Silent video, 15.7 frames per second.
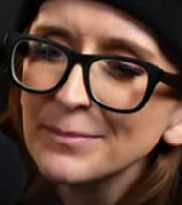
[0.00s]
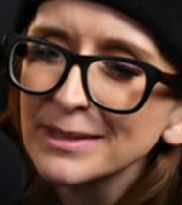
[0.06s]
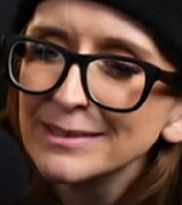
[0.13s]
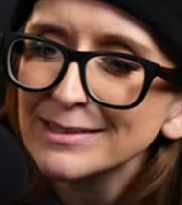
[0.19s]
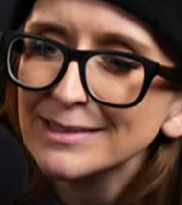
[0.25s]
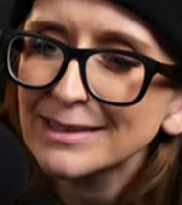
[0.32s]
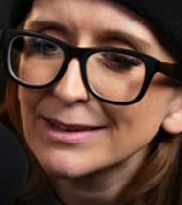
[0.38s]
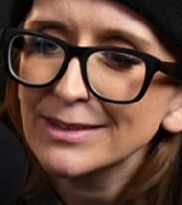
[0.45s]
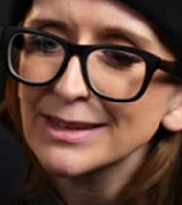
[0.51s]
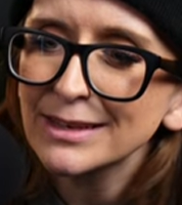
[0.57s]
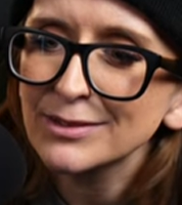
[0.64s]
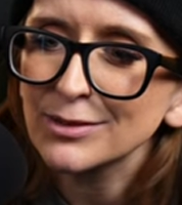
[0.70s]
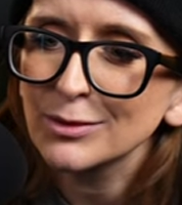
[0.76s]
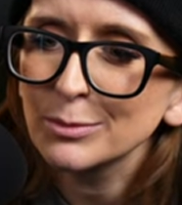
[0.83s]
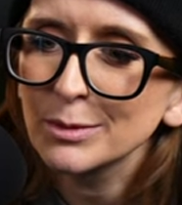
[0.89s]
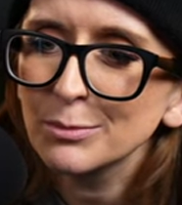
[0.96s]
let's see, I think it's
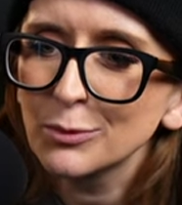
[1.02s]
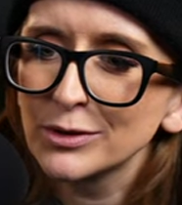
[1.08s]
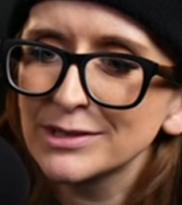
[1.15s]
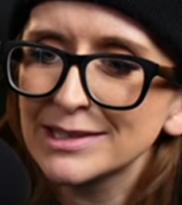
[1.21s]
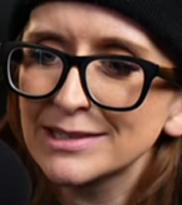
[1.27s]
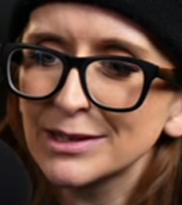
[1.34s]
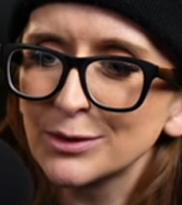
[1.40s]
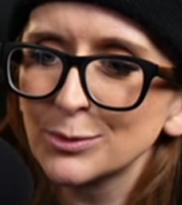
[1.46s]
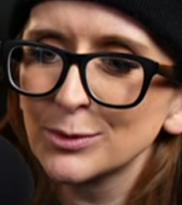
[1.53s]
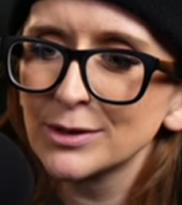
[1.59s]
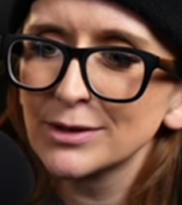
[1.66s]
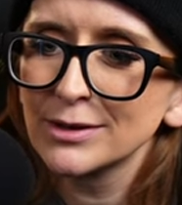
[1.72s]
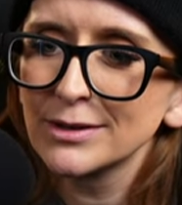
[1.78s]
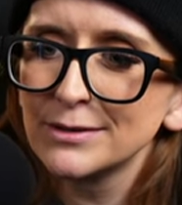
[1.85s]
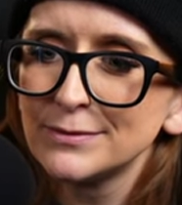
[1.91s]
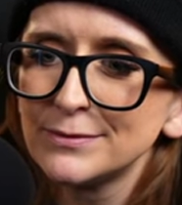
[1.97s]
a little bit more detail
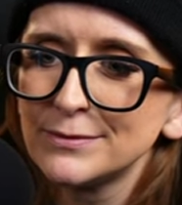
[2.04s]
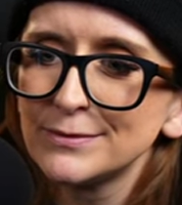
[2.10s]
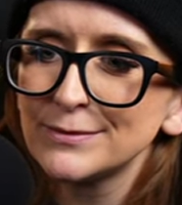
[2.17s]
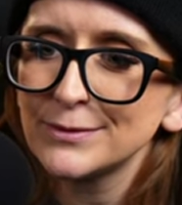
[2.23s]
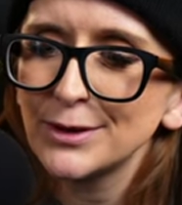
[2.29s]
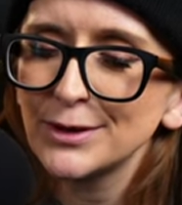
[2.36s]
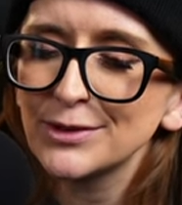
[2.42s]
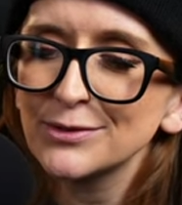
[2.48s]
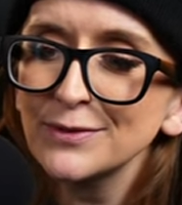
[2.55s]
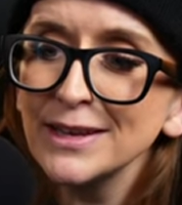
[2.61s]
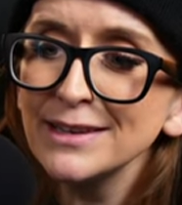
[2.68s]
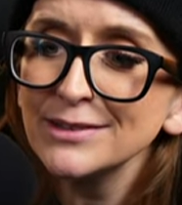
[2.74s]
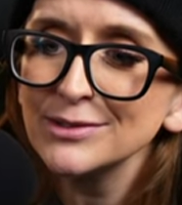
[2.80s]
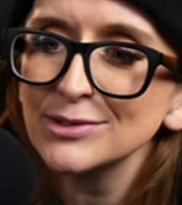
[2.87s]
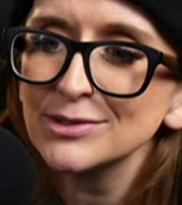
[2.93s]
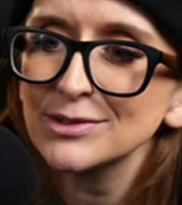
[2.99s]
work on his
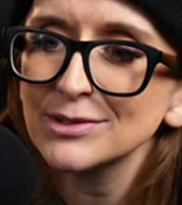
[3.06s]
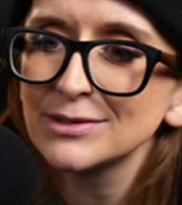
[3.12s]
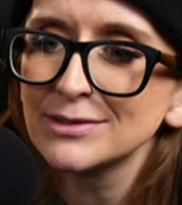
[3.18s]
face.